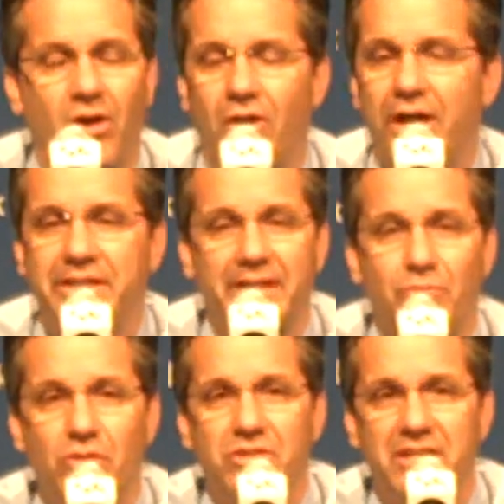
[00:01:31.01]
All I
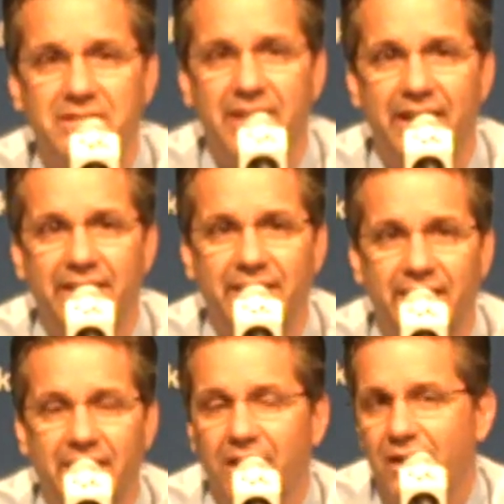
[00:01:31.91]
did was I said,
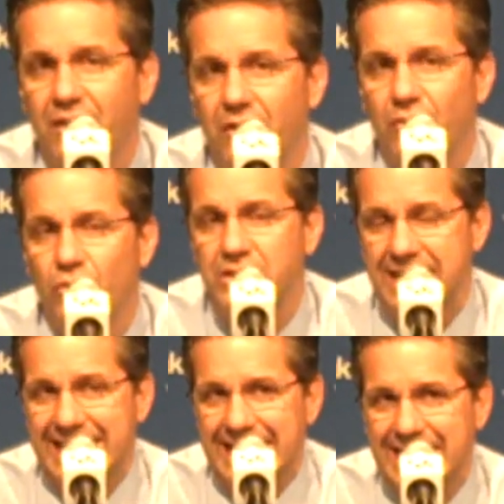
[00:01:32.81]
was
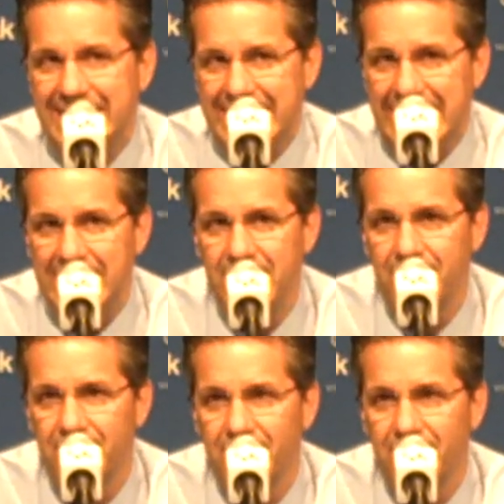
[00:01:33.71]
it knee to knee,